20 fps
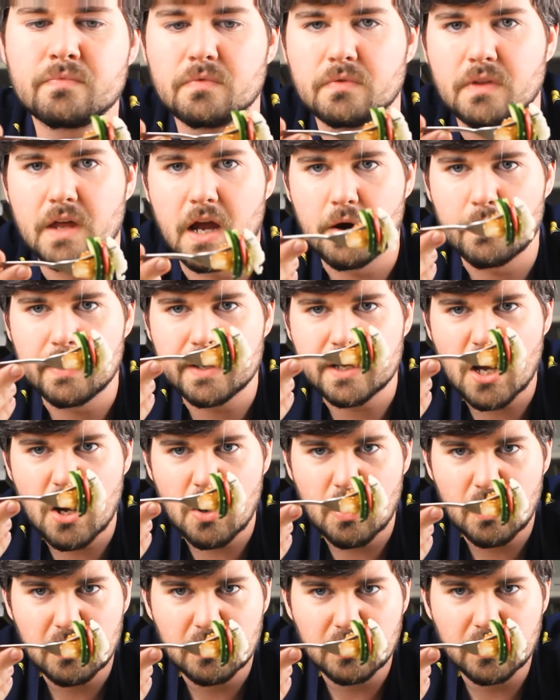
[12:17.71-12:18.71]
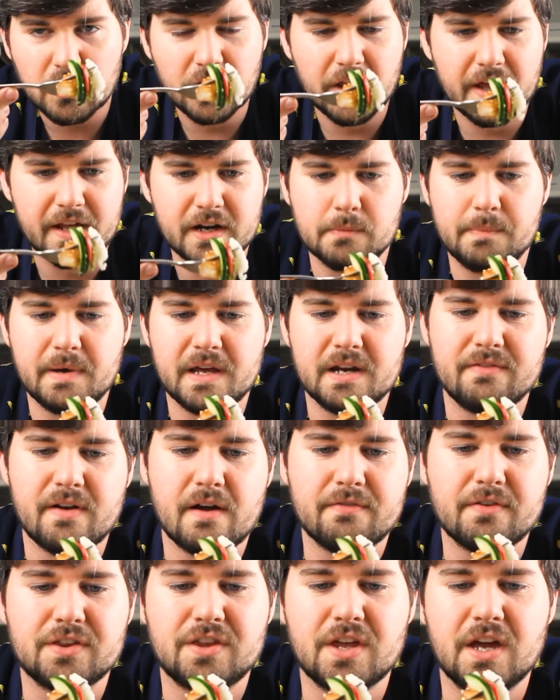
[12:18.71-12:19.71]
There we go. Little bit of
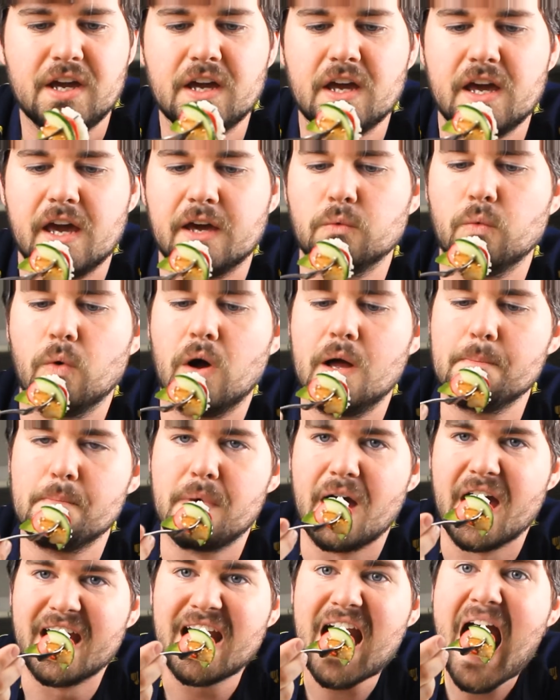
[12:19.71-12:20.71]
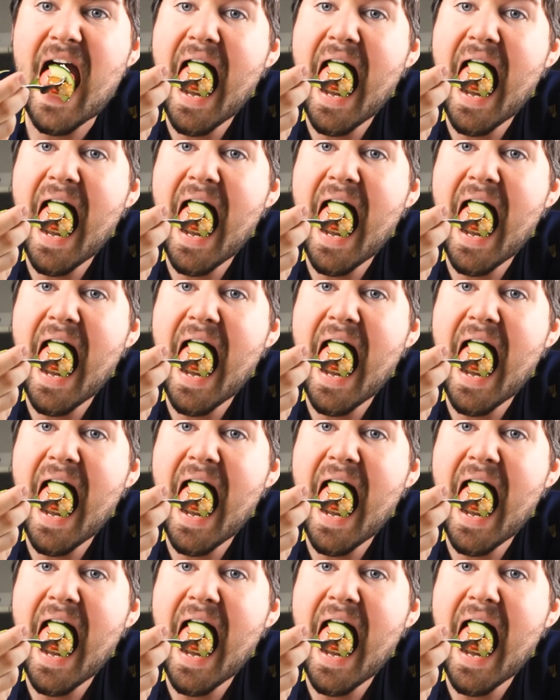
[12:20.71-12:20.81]
everything in one bite.